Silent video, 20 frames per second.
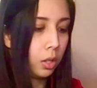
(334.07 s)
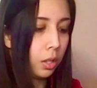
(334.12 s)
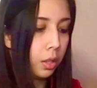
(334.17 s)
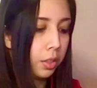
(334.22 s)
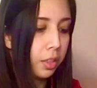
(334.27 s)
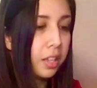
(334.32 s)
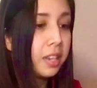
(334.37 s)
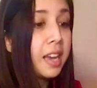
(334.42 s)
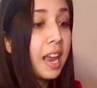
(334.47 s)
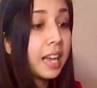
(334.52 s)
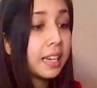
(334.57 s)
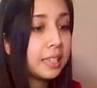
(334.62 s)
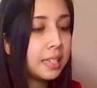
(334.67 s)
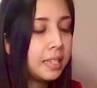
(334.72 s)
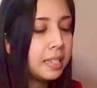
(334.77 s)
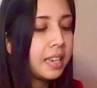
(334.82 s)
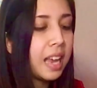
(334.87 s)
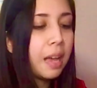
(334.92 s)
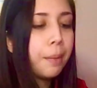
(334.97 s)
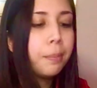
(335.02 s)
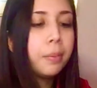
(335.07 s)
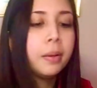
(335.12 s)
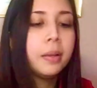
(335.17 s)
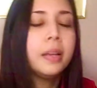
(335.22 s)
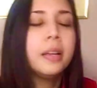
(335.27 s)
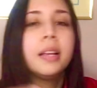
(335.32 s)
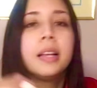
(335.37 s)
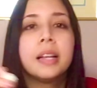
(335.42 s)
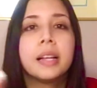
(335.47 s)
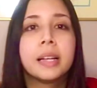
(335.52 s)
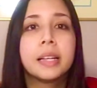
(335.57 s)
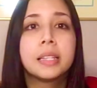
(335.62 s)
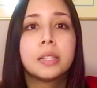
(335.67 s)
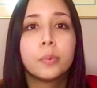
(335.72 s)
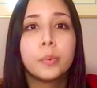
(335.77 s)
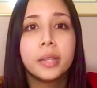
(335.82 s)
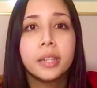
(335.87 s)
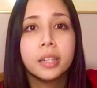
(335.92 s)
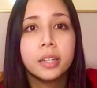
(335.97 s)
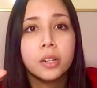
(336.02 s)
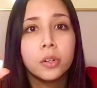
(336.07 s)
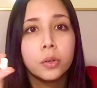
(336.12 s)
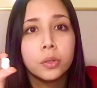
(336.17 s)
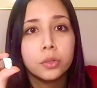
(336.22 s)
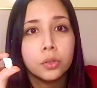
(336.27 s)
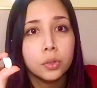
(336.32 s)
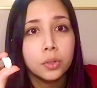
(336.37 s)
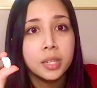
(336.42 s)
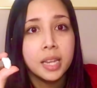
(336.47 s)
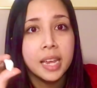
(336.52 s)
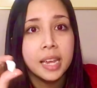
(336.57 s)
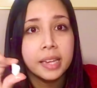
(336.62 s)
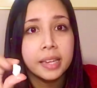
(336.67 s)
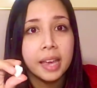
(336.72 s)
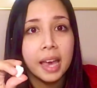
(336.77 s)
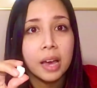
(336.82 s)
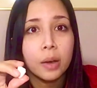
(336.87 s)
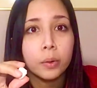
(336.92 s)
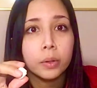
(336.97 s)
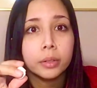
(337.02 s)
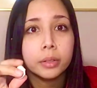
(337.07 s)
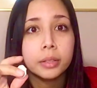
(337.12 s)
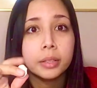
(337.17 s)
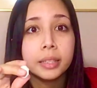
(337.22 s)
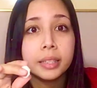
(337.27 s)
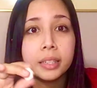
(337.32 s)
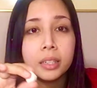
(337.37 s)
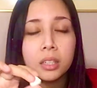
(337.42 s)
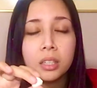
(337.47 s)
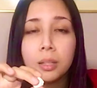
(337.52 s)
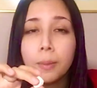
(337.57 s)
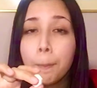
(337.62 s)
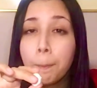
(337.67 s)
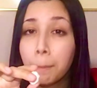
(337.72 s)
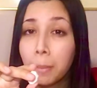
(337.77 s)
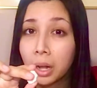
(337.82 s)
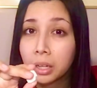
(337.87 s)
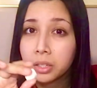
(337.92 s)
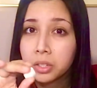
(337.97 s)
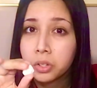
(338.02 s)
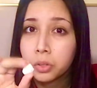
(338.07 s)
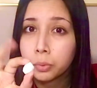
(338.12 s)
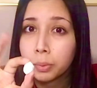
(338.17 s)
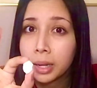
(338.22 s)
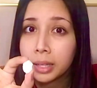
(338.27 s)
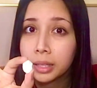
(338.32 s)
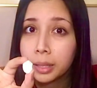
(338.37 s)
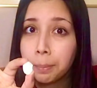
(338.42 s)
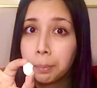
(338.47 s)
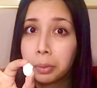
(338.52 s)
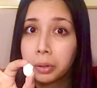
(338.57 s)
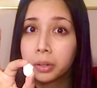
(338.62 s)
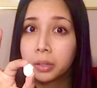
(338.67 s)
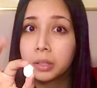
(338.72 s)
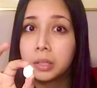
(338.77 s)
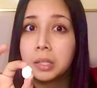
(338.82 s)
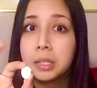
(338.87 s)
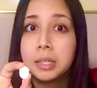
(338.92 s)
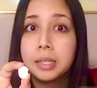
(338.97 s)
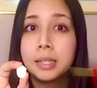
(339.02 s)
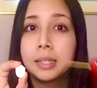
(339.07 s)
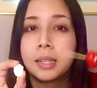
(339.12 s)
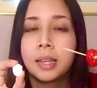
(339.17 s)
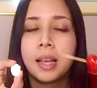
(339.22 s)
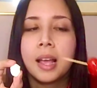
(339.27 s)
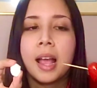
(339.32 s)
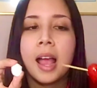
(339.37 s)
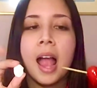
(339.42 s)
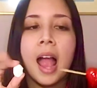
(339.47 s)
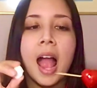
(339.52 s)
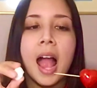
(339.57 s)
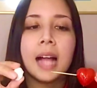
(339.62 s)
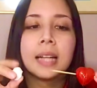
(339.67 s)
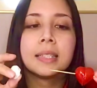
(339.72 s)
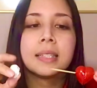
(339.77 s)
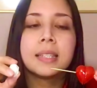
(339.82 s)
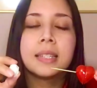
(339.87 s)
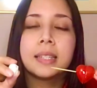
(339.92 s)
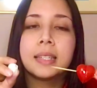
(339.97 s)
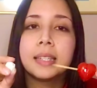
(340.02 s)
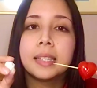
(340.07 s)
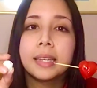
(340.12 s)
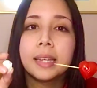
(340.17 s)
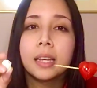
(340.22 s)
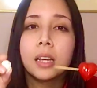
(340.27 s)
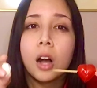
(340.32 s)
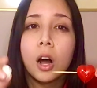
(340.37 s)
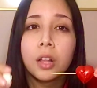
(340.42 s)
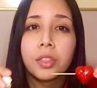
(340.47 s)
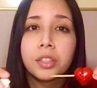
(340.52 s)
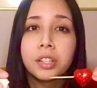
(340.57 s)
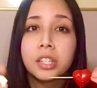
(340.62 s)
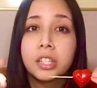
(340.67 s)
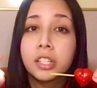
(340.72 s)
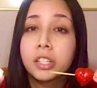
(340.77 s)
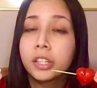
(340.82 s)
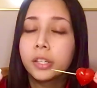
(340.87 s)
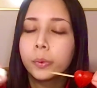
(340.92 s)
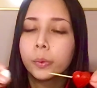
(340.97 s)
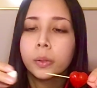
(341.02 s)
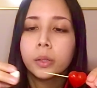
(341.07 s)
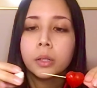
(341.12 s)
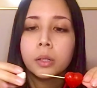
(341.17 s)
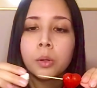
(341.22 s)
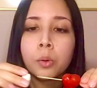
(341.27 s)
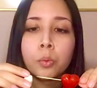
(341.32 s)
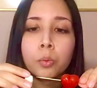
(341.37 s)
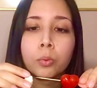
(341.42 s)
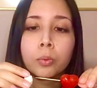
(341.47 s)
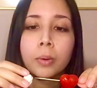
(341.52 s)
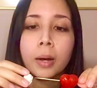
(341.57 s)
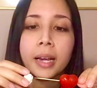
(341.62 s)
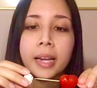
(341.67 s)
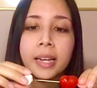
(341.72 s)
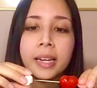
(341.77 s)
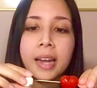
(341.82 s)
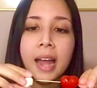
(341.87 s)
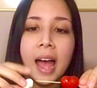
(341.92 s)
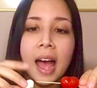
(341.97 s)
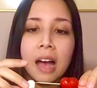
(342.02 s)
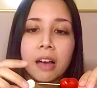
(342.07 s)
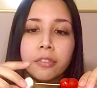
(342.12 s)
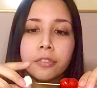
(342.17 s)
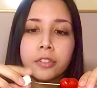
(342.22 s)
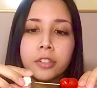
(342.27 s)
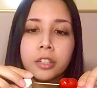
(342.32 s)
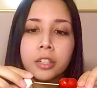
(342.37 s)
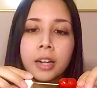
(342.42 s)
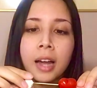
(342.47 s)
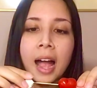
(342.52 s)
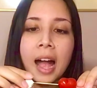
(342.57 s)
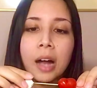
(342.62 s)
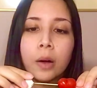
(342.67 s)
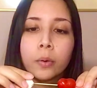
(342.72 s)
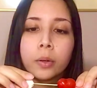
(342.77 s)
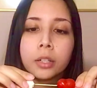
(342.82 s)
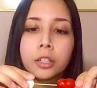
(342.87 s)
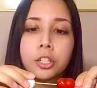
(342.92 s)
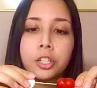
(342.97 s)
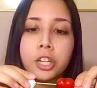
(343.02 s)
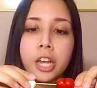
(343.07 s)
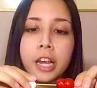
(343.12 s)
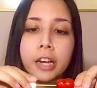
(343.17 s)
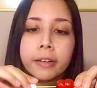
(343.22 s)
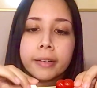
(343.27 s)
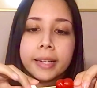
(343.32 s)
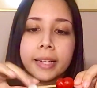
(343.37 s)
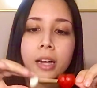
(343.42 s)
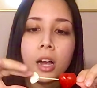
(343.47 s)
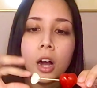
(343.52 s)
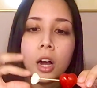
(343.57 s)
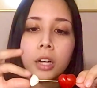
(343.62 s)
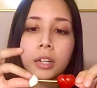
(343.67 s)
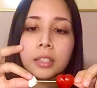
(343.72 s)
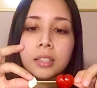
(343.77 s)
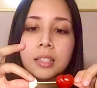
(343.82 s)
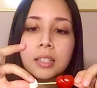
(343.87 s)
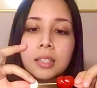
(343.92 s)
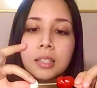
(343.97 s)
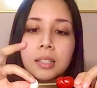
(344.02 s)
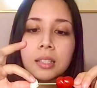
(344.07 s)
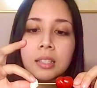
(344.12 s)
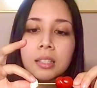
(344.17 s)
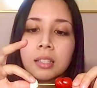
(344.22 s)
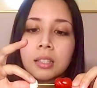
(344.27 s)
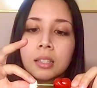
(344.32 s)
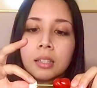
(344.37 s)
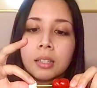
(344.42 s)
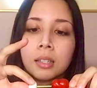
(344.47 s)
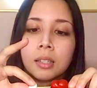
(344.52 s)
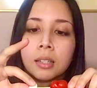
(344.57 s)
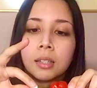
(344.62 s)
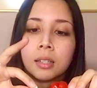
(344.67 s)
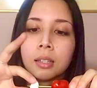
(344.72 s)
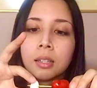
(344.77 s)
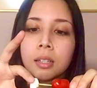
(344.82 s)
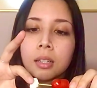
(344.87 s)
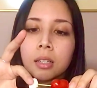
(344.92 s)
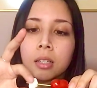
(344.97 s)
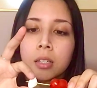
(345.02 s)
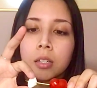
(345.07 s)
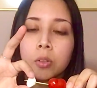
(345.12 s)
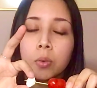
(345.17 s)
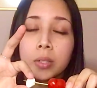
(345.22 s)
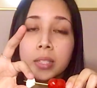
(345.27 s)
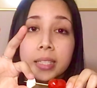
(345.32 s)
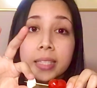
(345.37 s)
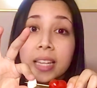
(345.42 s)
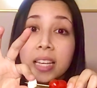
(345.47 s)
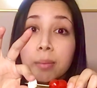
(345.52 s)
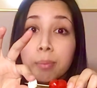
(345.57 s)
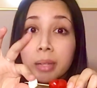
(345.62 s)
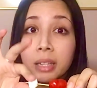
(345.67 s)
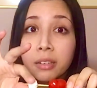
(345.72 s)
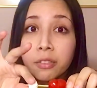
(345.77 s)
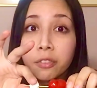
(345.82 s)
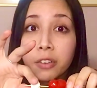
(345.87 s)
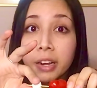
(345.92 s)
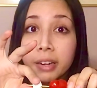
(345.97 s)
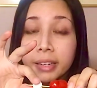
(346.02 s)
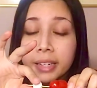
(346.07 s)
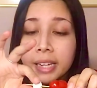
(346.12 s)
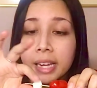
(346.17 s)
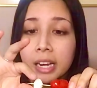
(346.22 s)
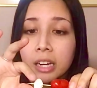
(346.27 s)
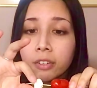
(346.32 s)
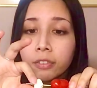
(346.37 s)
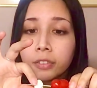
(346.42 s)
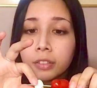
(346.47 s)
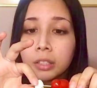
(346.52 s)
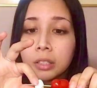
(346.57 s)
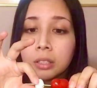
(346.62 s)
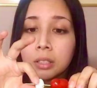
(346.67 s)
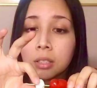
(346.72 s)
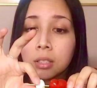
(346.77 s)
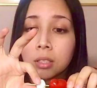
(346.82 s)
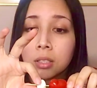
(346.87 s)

The next step is we are going to take our little mozzarella pearls and stick it on the skewer right after our cherry hearts. Once again, being very careful.